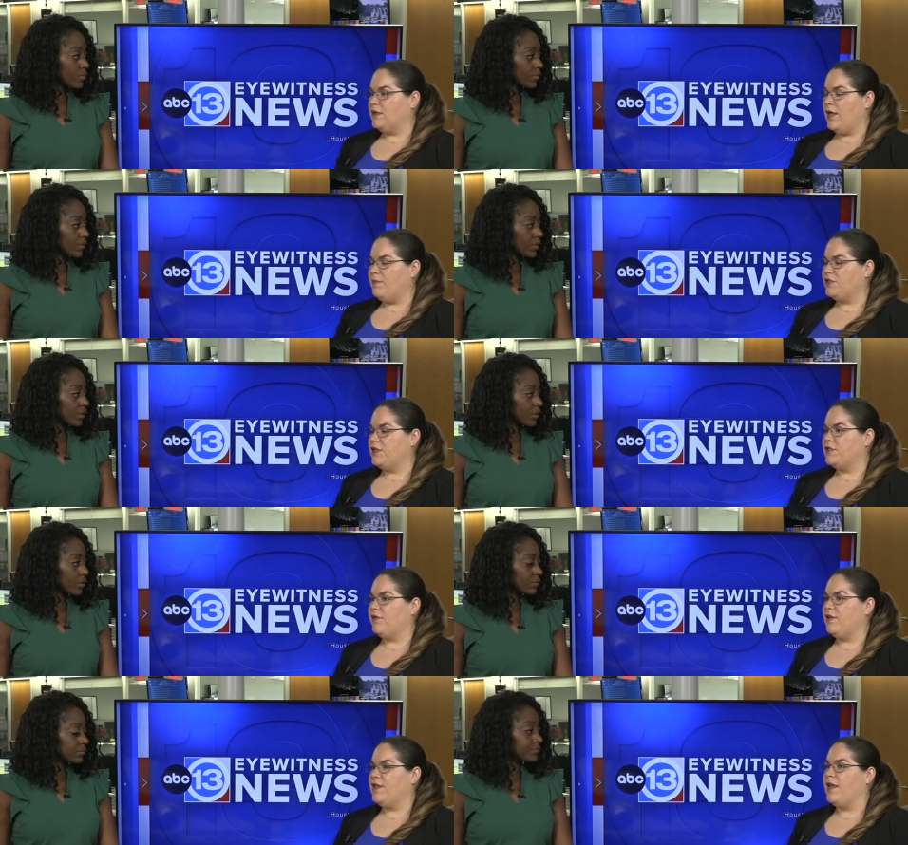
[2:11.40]
Speaker 1: and climate change and
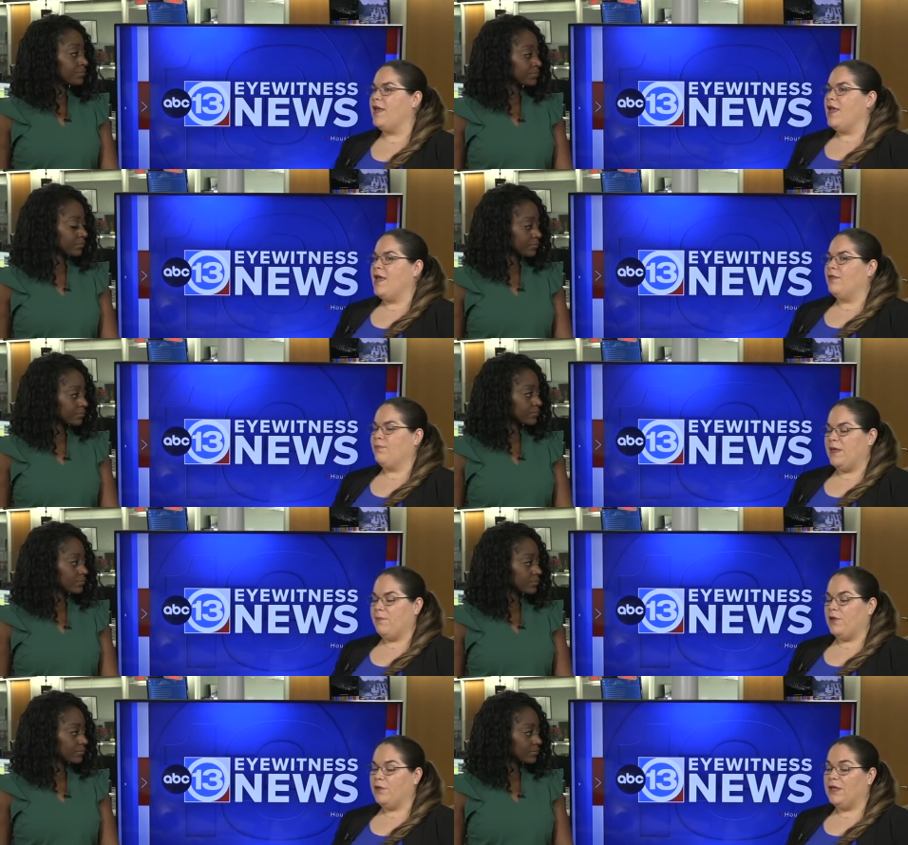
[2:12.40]
everything, mm -hmm.
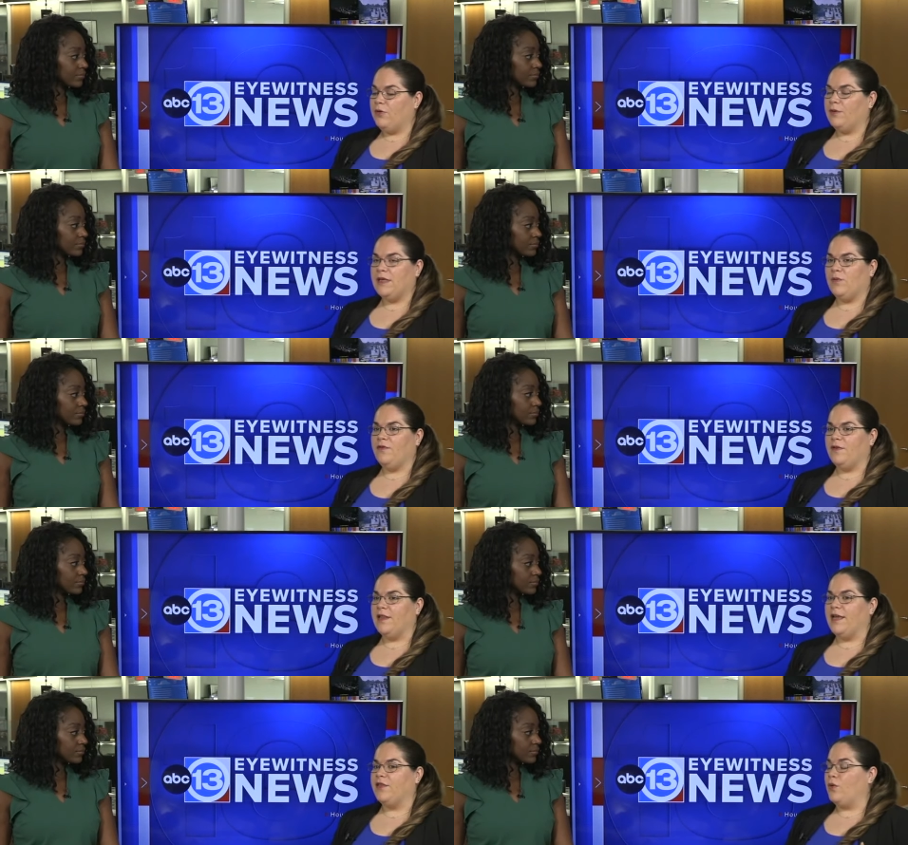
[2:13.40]
people literally will feel
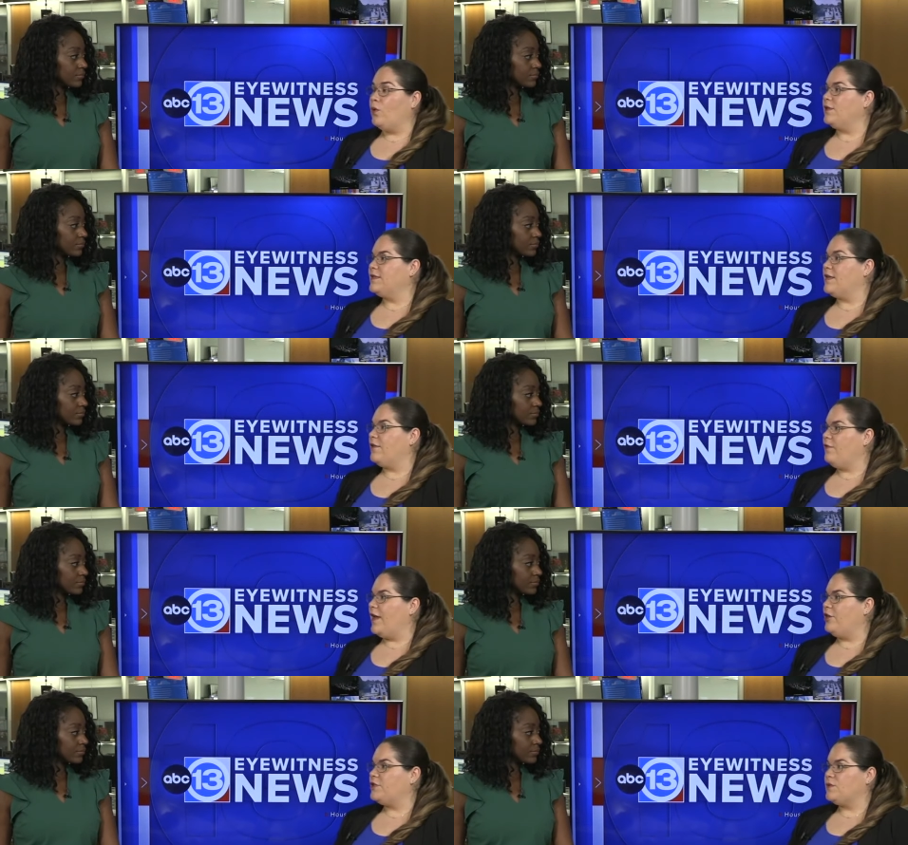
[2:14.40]
like their world is on
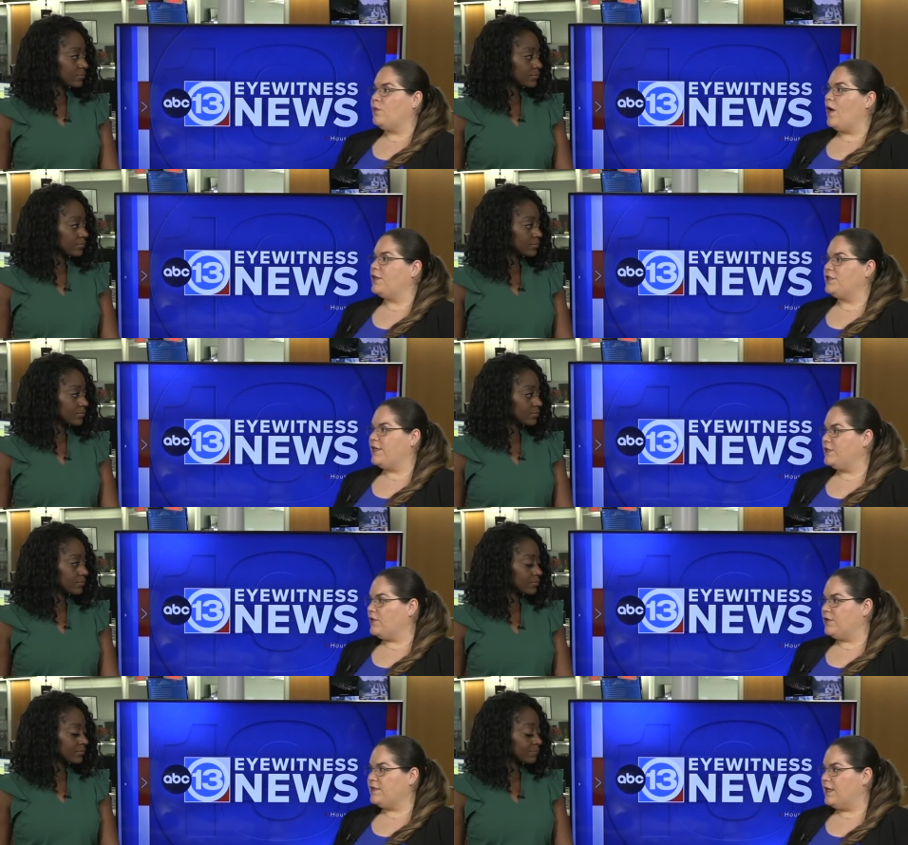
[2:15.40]
fire just watching
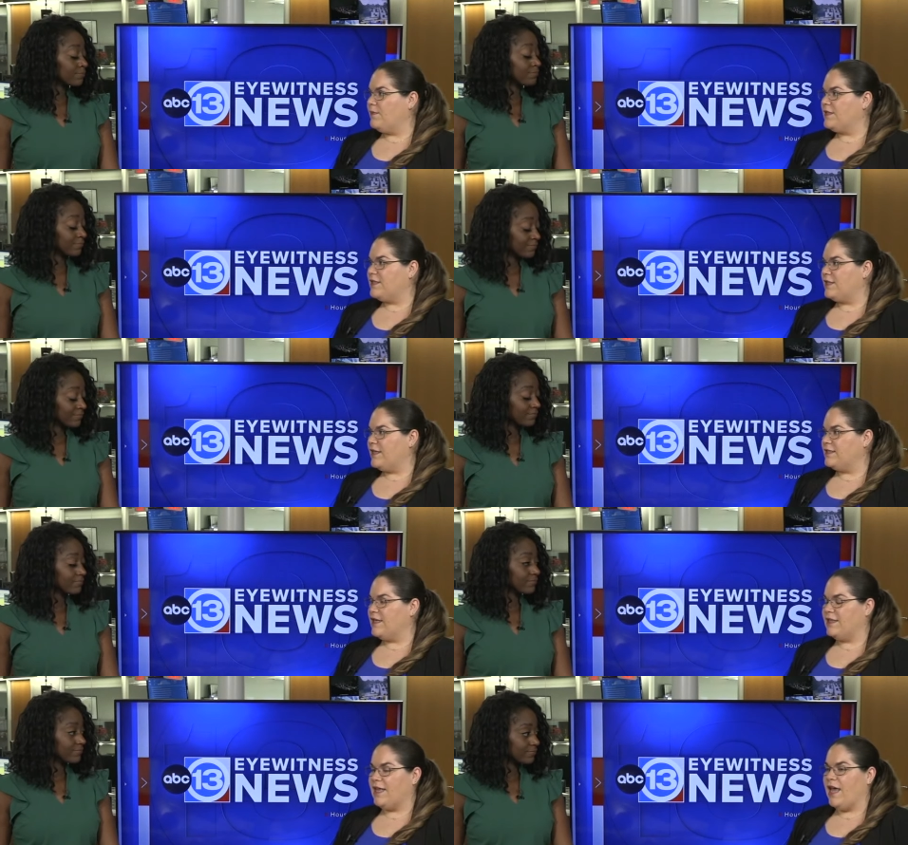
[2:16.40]
certain segments mm -hmm. and things
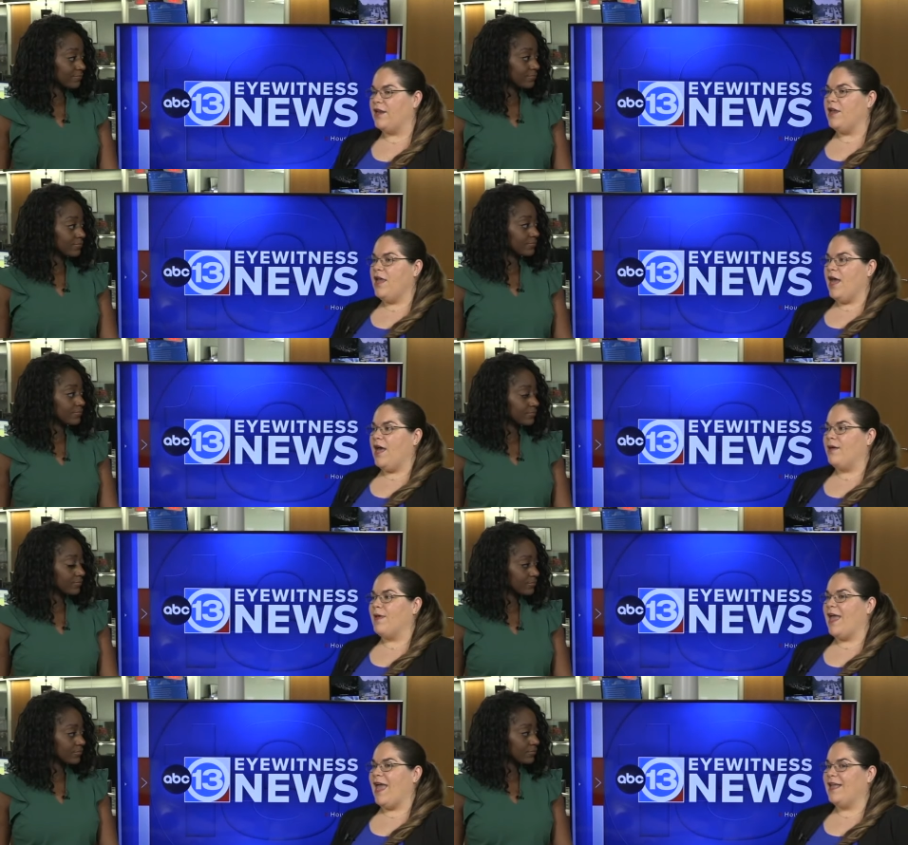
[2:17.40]
like that. Um,
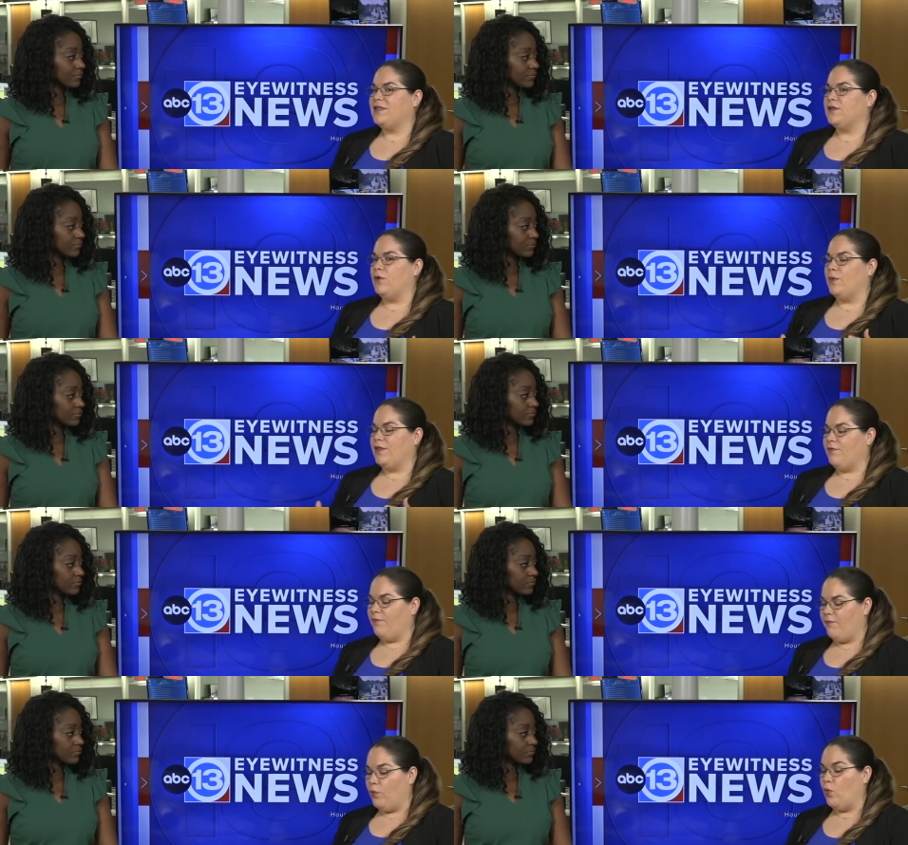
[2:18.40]
and so with
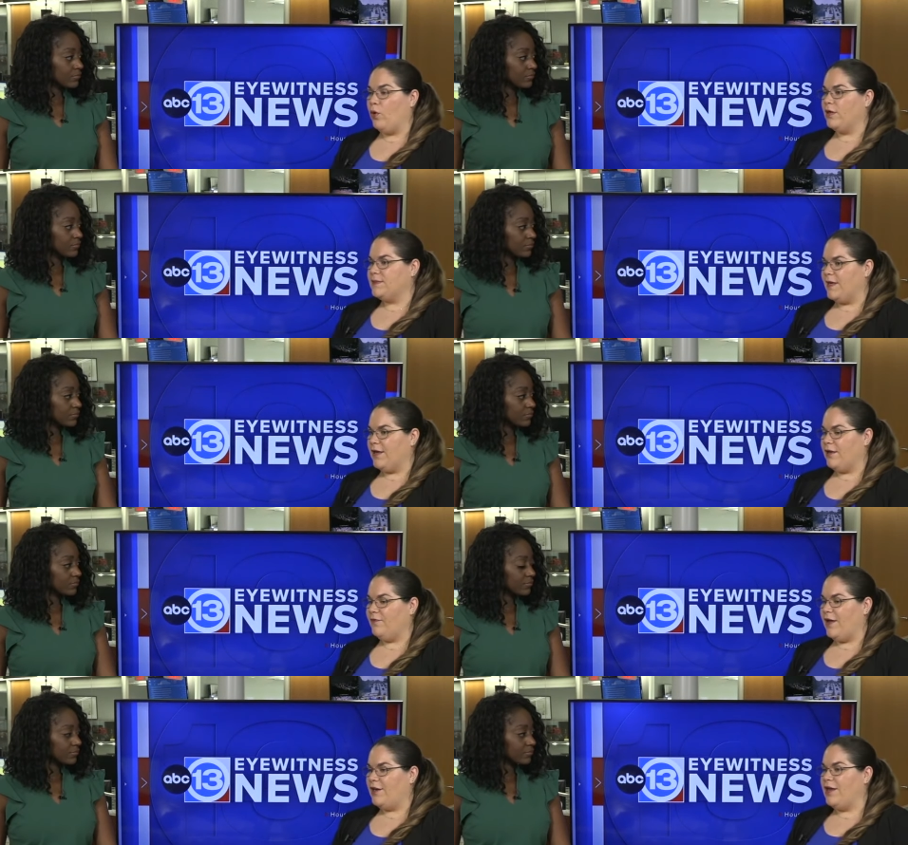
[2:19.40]
the world being on
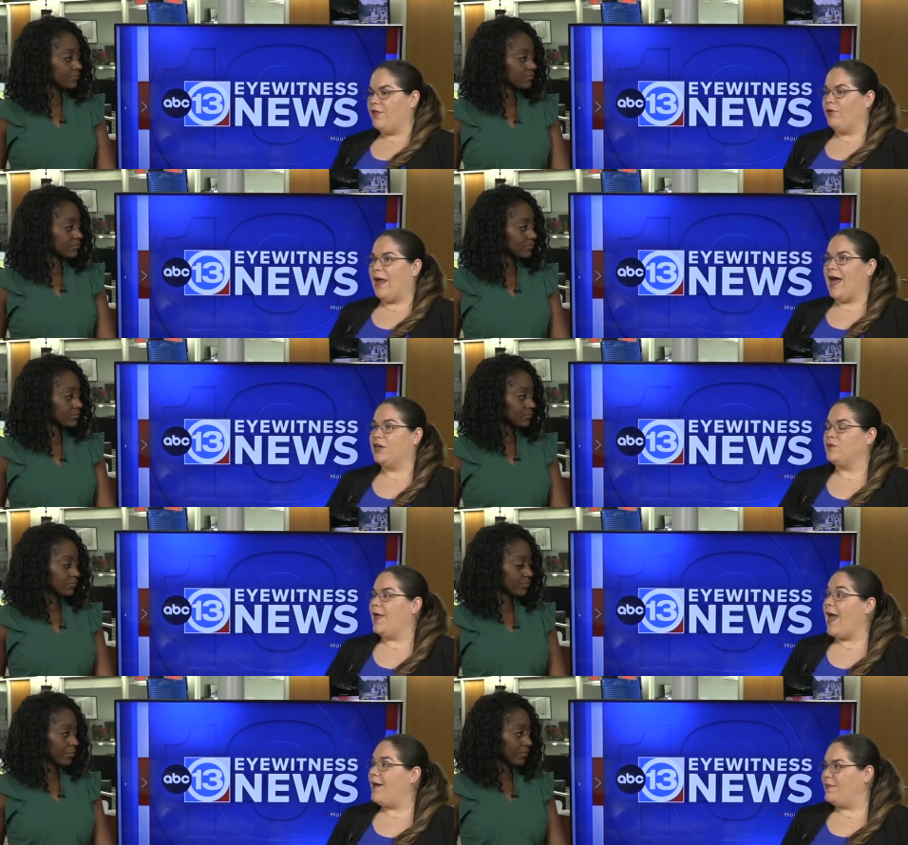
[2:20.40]
fire now their actual
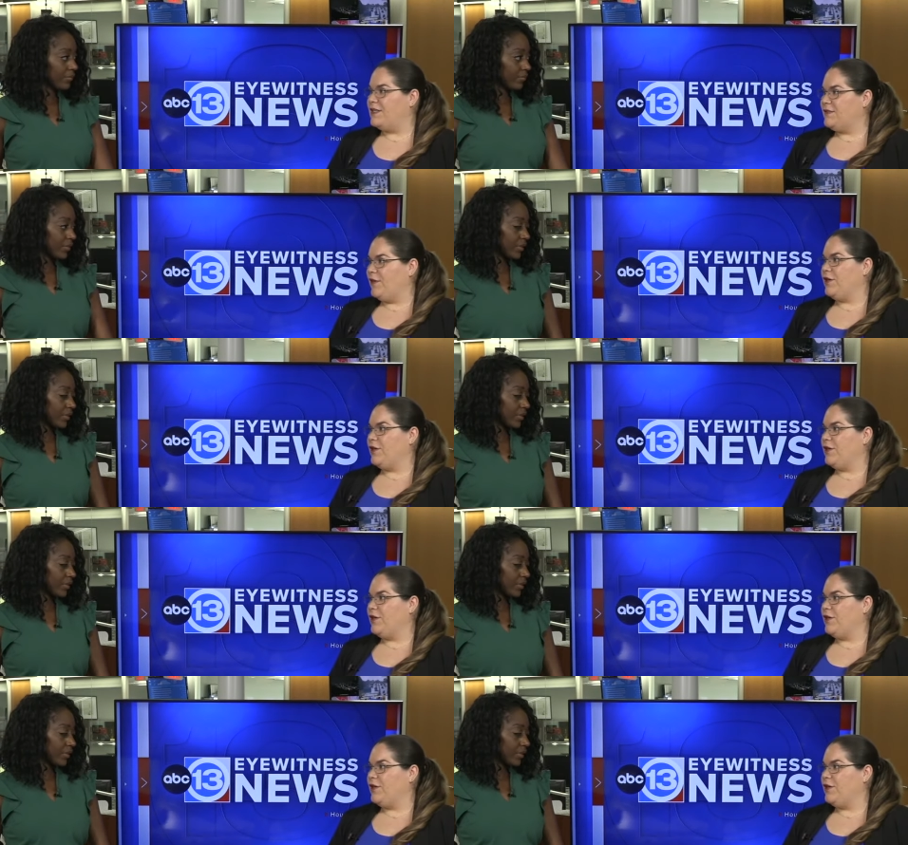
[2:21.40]
atmosphere